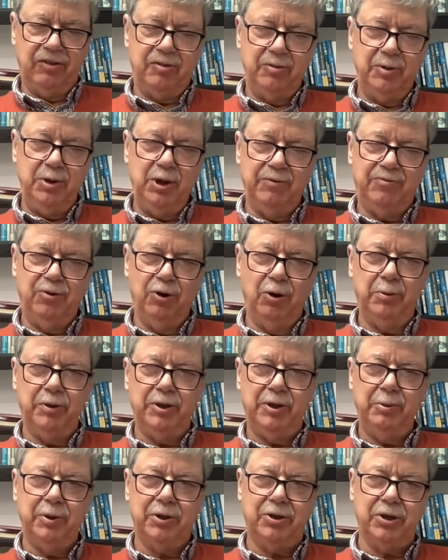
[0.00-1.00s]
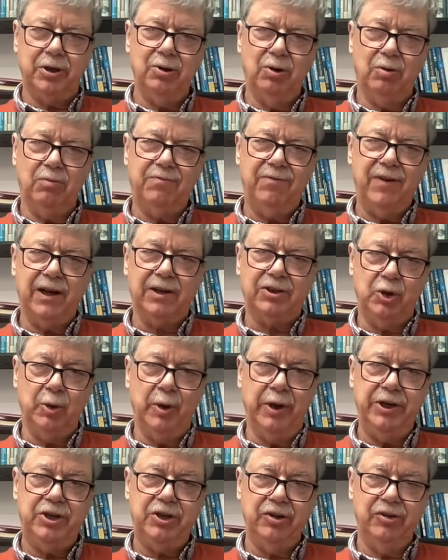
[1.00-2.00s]
from uniformity, which are called
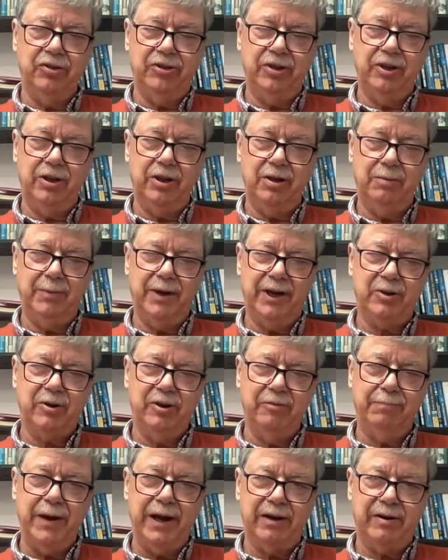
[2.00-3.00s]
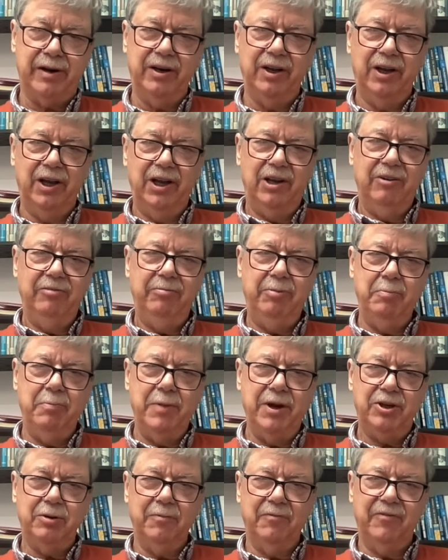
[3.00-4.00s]
fluctuations in the micro background, we
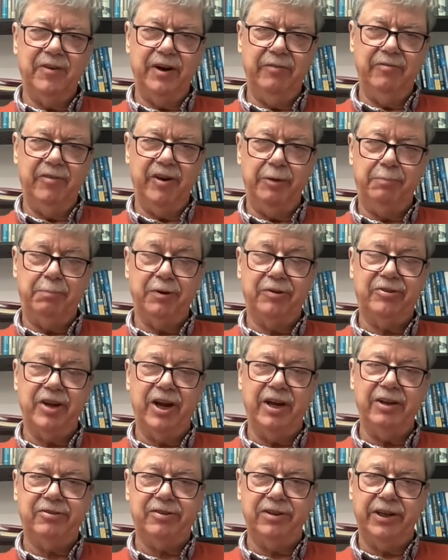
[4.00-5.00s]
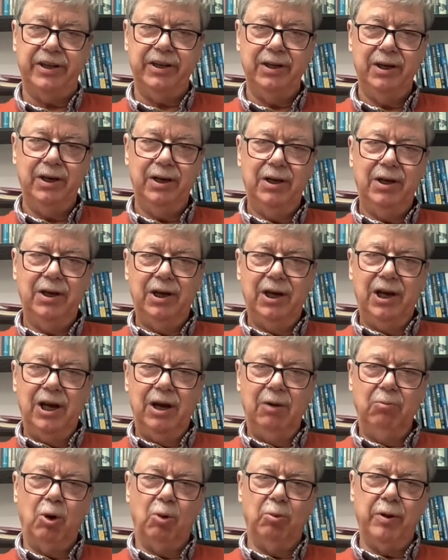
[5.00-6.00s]
measure very, very precisely.
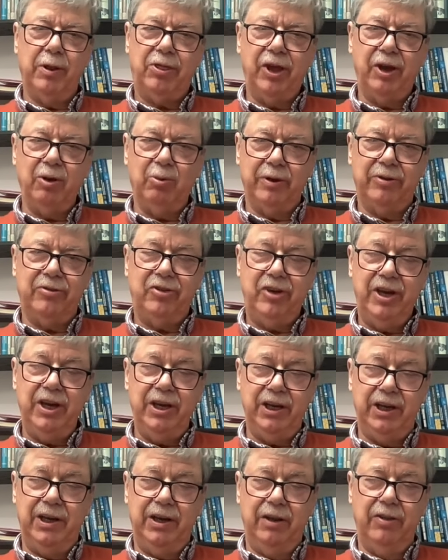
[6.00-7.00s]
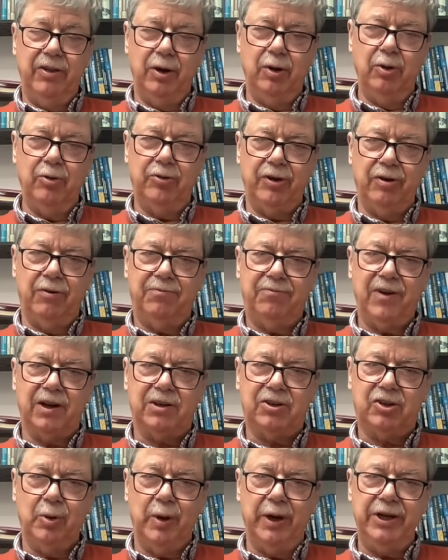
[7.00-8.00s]
And what we think we're seeing in those are
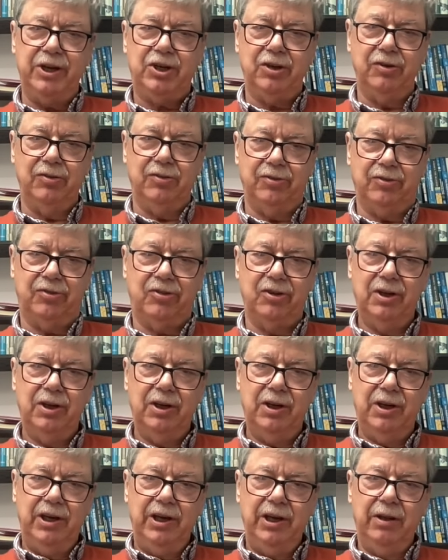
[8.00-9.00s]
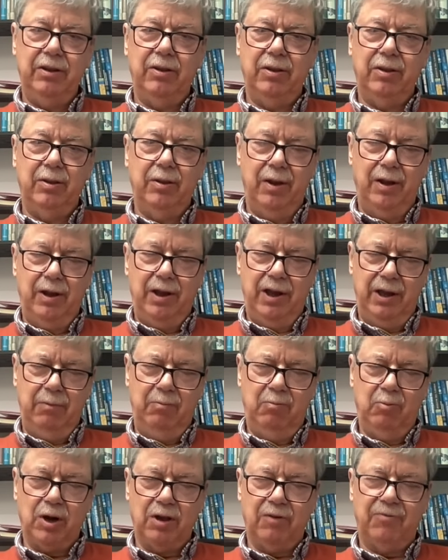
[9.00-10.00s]
fluctuations in
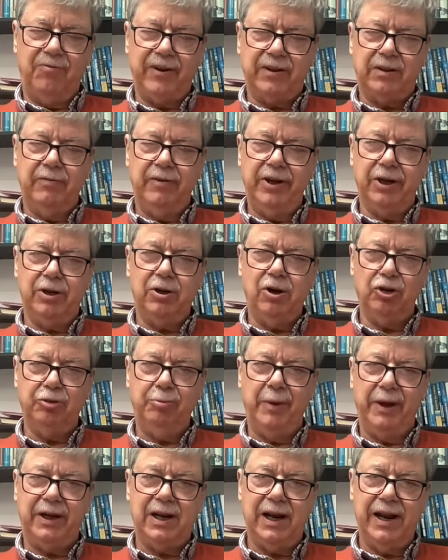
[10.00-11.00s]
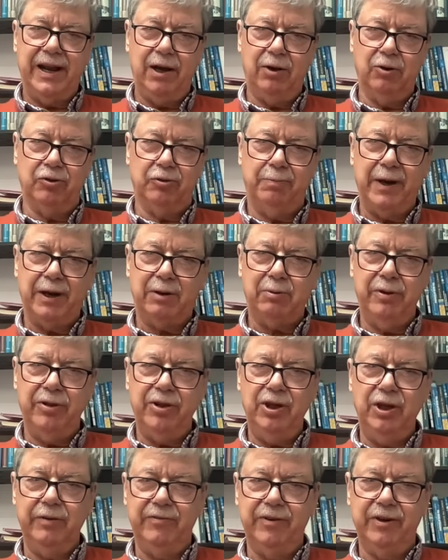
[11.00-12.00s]
in what effectively are cosmic clouds back when
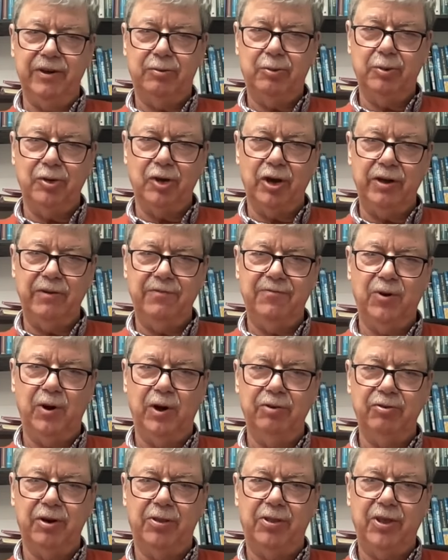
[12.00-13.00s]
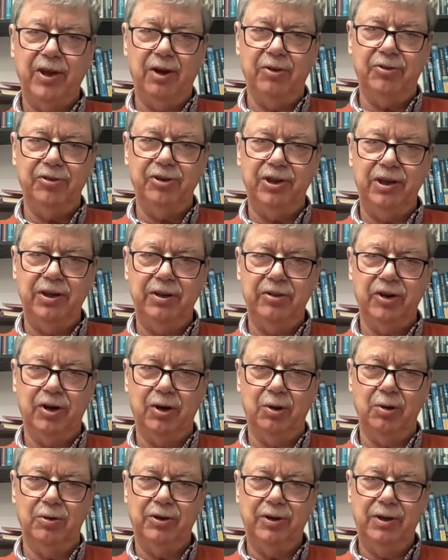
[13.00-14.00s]
the universe was only 400,000 years
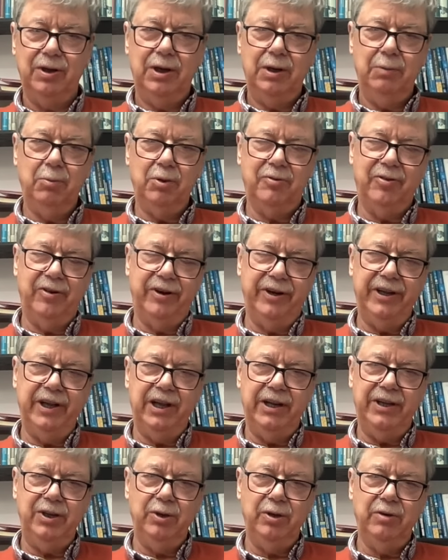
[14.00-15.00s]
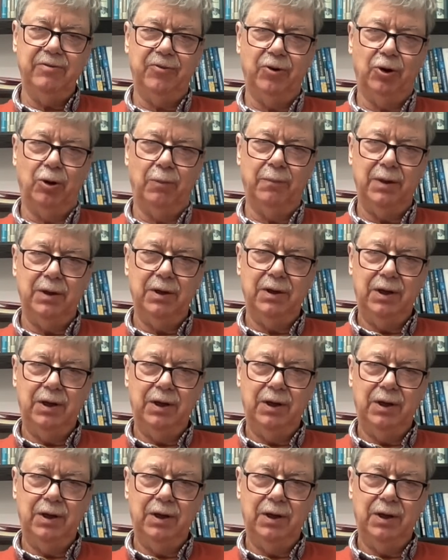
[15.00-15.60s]
old and was very nearly uniform.